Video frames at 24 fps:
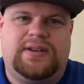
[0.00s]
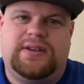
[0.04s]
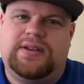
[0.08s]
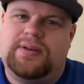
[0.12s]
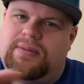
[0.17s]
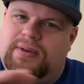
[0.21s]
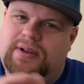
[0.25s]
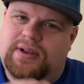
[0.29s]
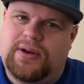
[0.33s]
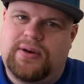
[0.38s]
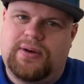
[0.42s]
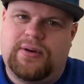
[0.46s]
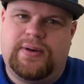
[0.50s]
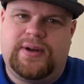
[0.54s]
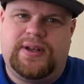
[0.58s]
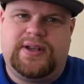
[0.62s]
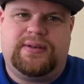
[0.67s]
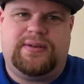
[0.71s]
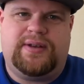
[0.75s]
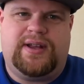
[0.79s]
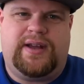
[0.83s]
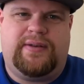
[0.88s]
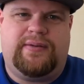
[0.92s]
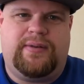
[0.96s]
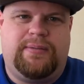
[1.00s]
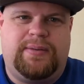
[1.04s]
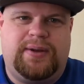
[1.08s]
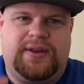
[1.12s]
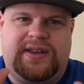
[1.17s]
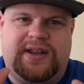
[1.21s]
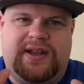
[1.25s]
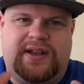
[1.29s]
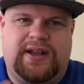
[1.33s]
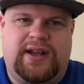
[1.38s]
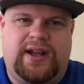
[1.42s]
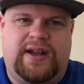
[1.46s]
Some of the lower ones have it, but
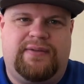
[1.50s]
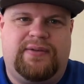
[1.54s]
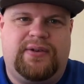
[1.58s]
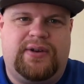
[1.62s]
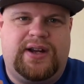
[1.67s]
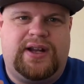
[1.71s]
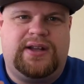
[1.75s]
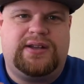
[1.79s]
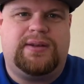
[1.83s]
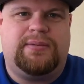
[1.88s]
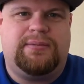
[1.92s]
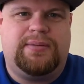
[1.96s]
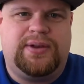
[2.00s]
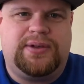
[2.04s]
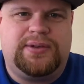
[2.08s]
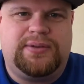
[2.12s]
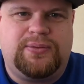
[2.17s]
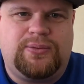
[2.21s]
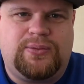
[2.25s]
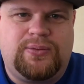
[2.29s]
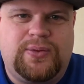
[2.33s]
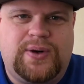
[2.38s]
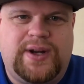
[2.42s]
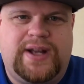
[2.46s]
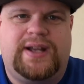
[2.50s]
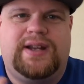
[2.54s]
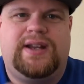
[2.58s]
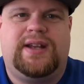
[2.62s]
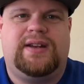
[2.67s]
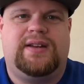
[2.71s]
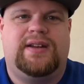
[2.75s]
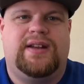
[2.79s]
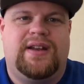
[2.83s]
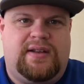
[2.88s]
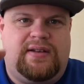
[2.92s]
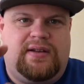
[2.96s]
the iPhone has it built right in.